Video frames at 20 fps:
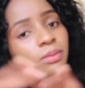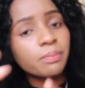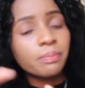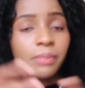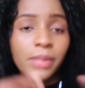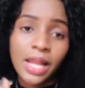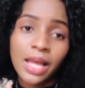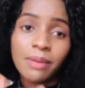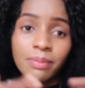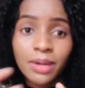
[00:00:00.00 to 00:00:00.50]

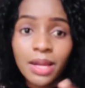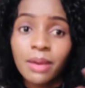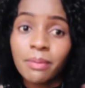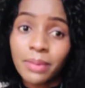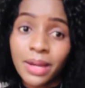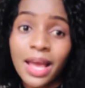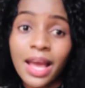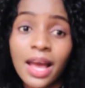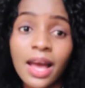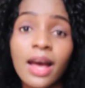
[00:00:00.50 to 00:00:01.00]
blah blah
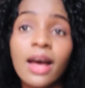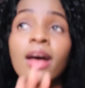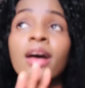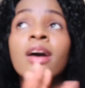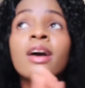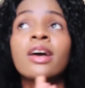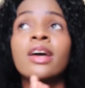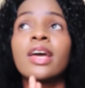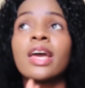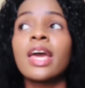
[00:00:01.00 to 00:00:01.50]
blah.
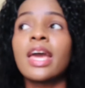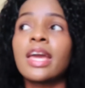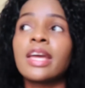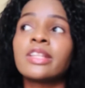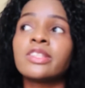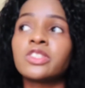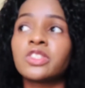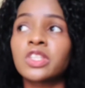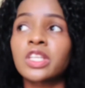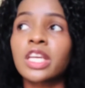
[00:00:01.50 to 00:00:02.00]

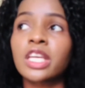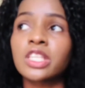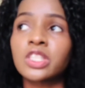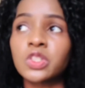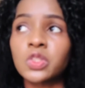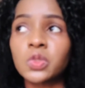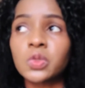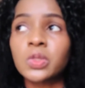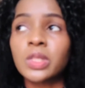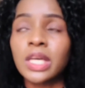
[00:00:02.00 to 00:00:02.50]
And you can
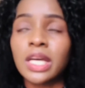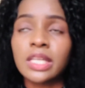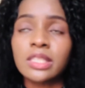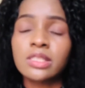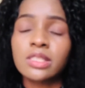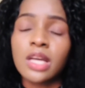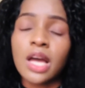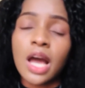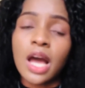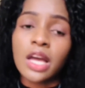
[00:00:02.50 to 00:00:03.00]
do that
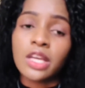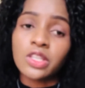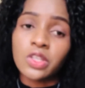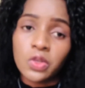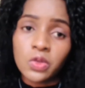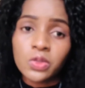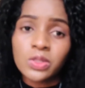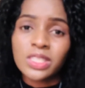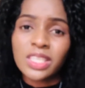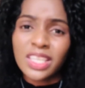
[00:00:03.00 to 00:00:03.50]

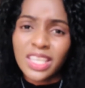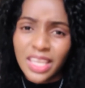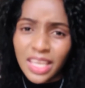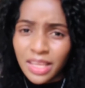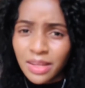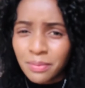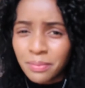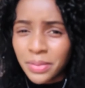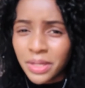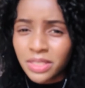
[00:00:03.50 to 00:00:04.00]
using
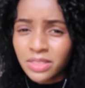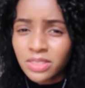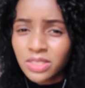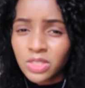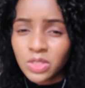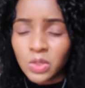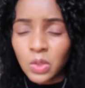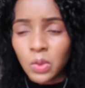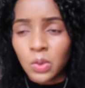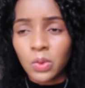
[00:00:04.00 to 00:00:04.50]
Innbucks.
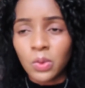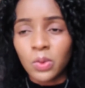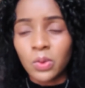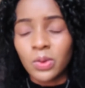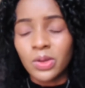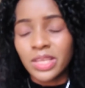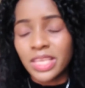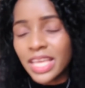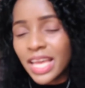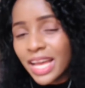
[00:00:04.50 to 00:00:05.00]
So
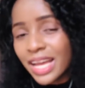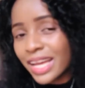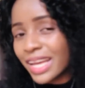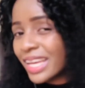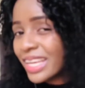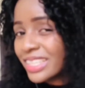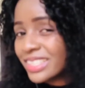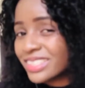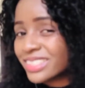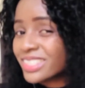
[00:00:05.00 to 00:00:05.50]
yeah
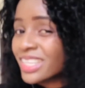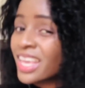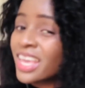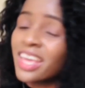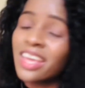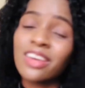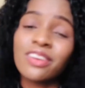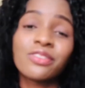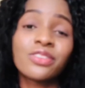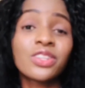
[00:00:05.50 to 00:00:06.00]
guys,
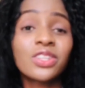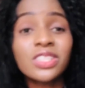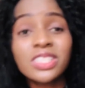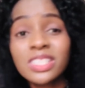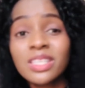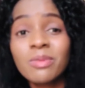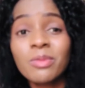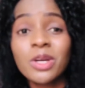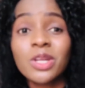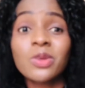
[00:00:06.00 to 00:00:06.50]
if you know
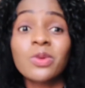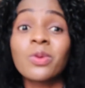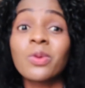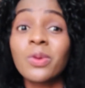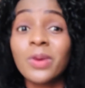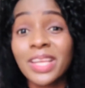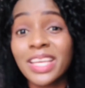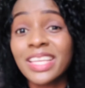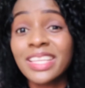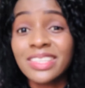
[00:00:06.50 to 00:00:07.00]
someone
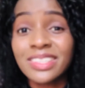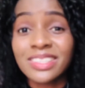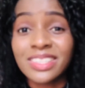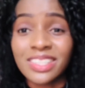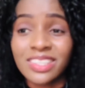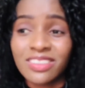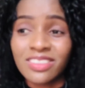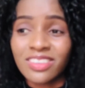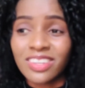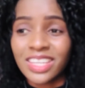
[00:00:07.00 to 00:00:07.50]
who is
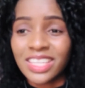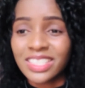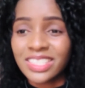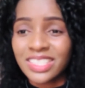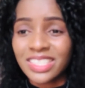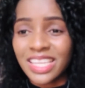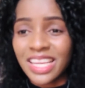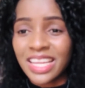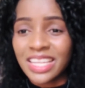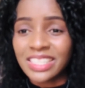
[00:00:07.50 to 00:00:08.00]

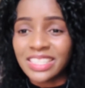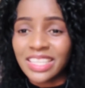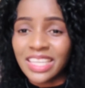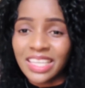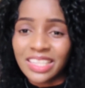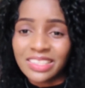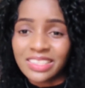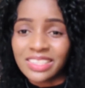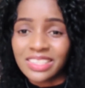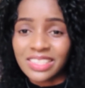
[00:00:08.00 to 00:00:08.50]
interested
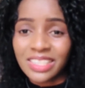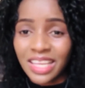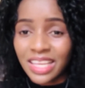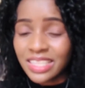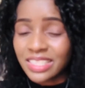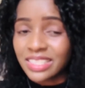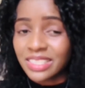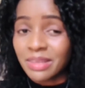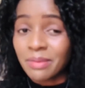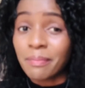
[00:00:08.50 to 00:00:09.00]
in
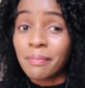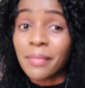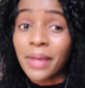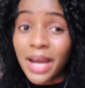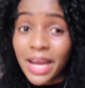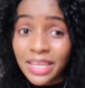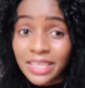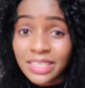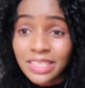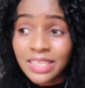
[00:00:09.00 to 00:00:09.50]
sending
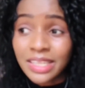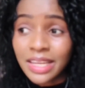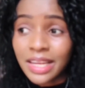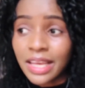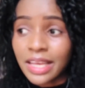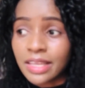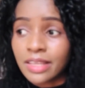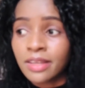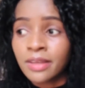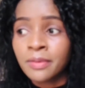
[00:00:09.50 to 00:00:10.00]
money,
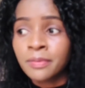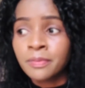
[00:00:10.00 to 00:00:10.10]
like,